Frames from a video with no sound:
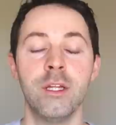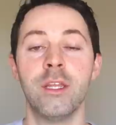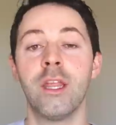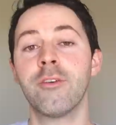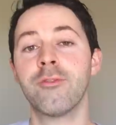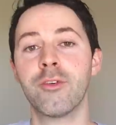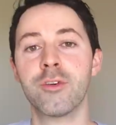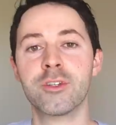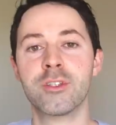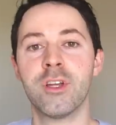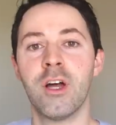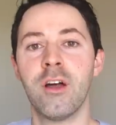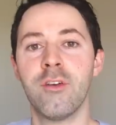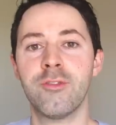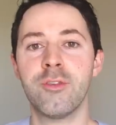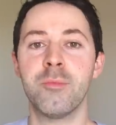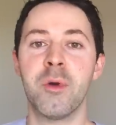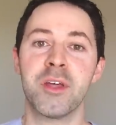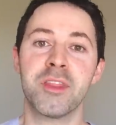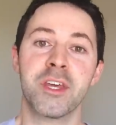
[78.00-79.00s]
Now, first
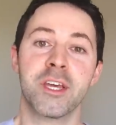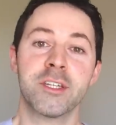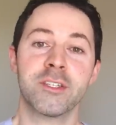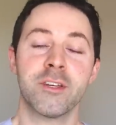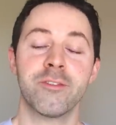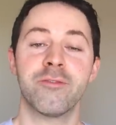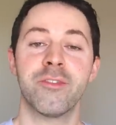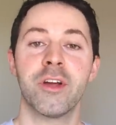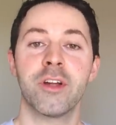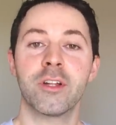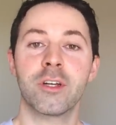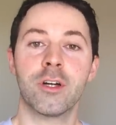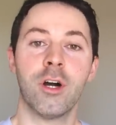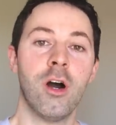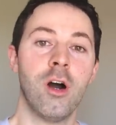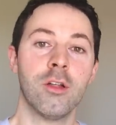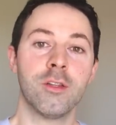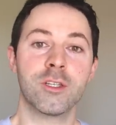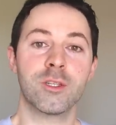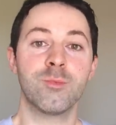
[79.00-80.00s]
off, you might think it's unfair to
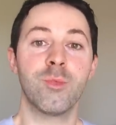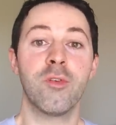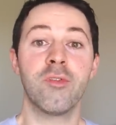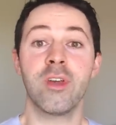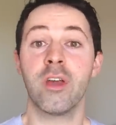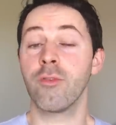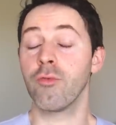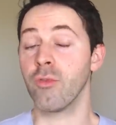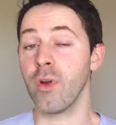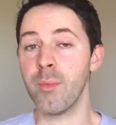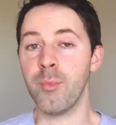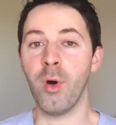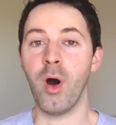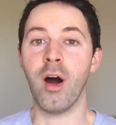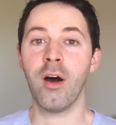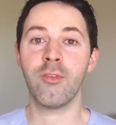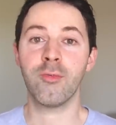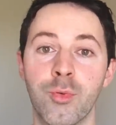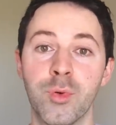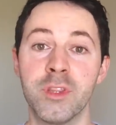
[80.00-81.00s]
call this movie a
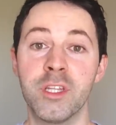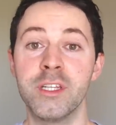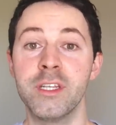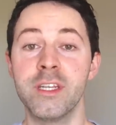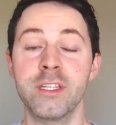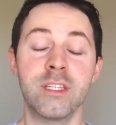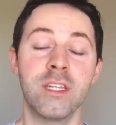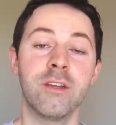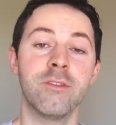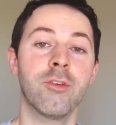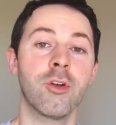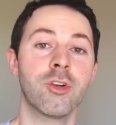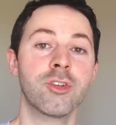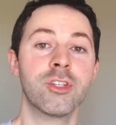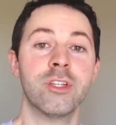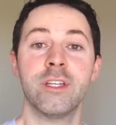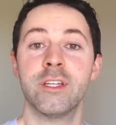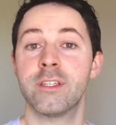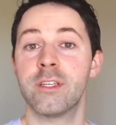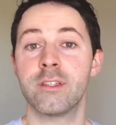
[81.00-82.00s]
ripoff when the Disney
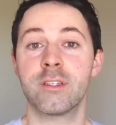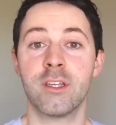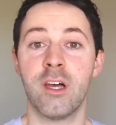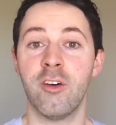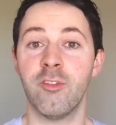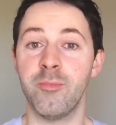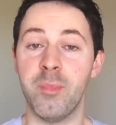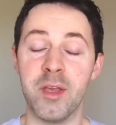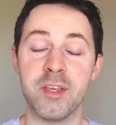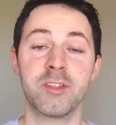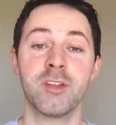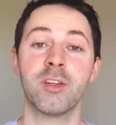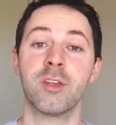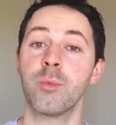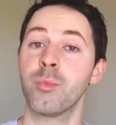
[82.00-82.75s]
version is itself based on